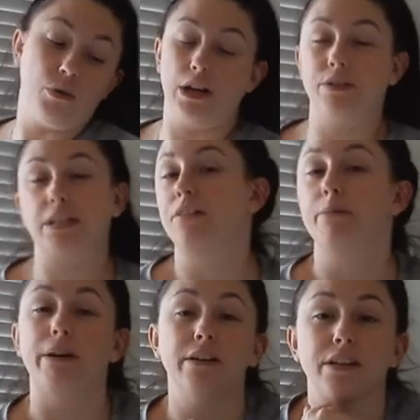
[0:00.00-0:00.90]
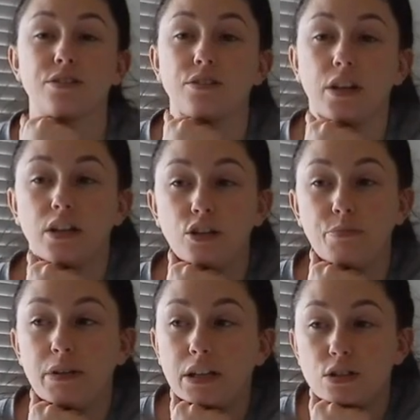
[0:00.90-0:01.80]
when I was out and about yesterday,
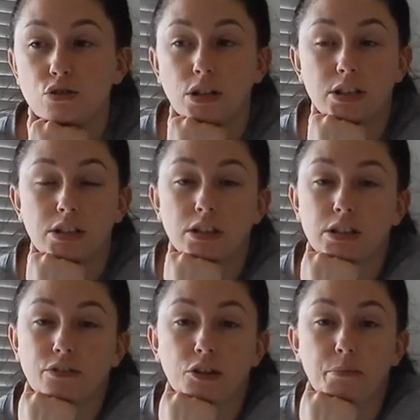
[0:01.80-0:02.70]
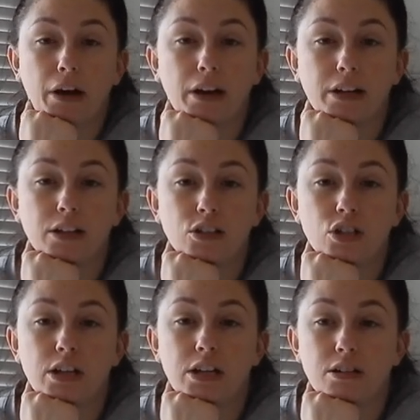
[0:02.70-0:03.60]
UPS tried to deliver a
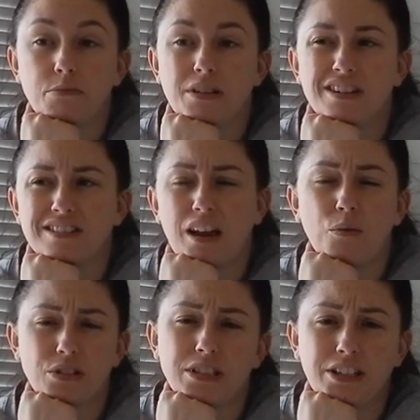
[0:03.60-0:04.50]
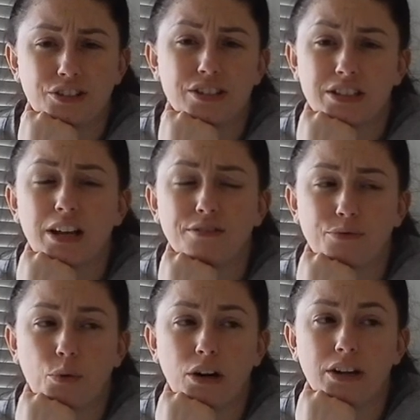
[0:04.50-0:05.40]
package, and because I wasn't here to sign
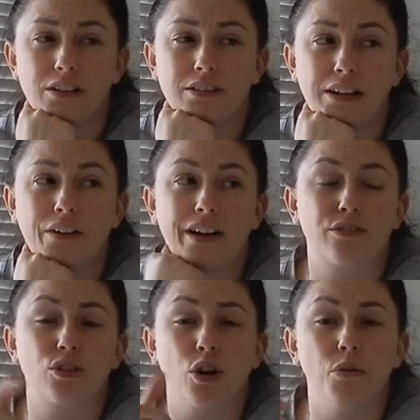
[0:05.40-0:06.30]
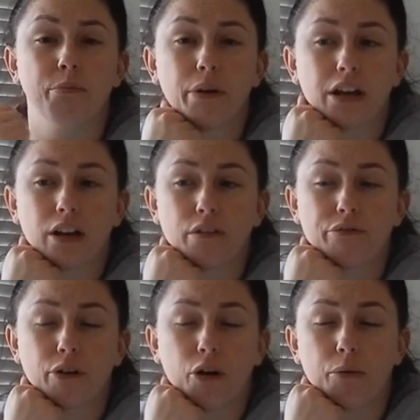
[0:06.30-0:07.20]
for it, now I have to go and pick it
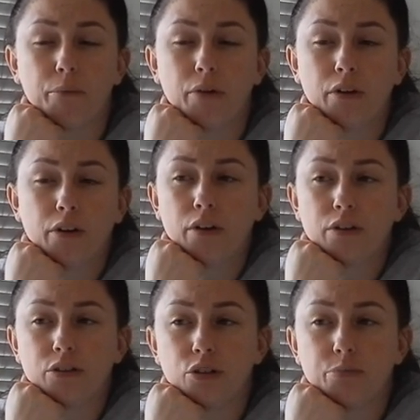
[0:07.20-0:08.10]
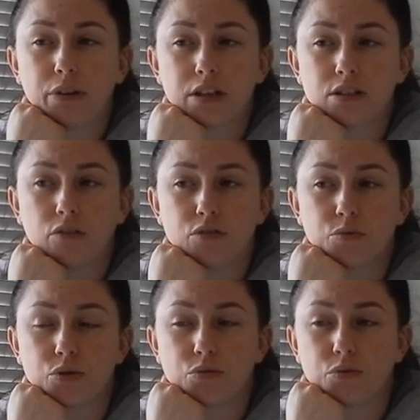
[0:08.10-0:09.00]
up from the UPS office,
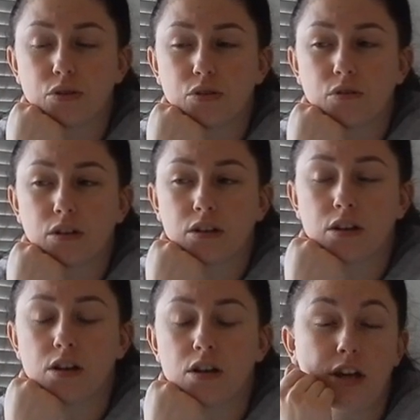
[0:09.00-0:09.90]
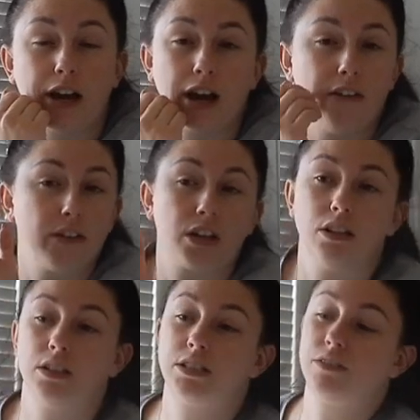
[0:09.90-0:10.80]
which is really annoying. I have like a
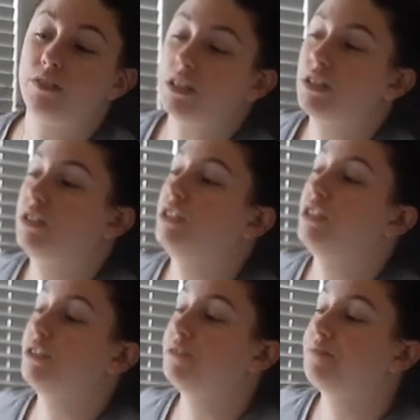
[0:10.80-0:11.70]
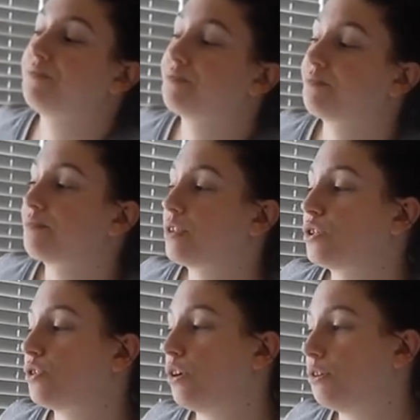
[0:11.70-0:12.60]
list of things to do,
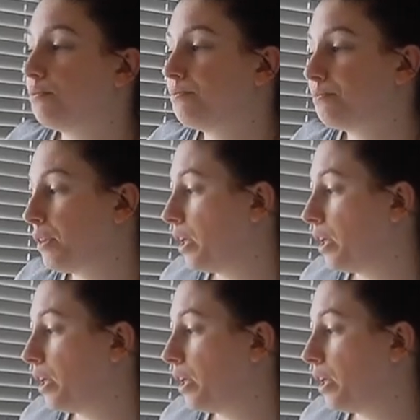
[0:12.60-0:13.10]
so